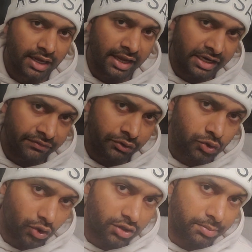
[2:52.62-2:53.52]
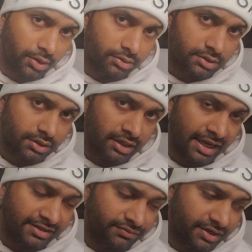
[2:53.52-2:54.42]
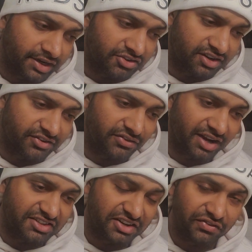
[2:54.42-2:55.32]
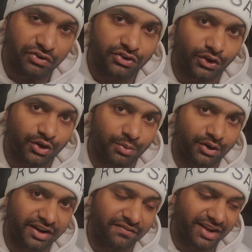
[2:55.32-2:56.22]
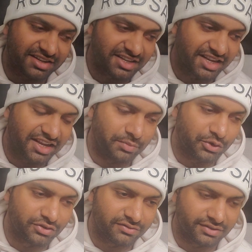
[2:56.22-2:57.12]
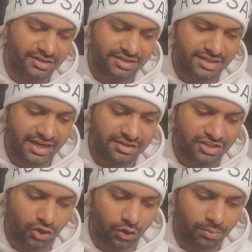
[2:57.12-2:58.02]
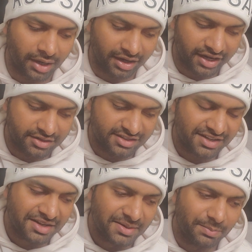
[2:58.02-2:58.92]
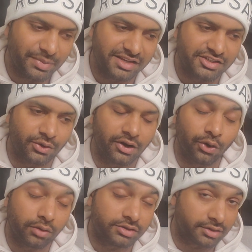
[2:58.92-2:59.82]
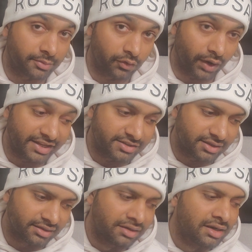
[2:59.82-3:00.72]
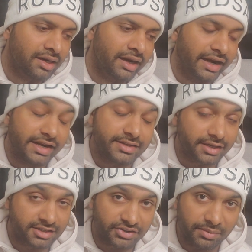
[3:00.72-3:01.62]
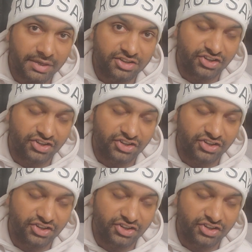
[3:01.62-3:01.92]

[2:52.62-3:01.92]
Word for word: and if you talk about as a financial advisor if you talk about investing in mutual funds and stock markets based on long term horizon it's extremely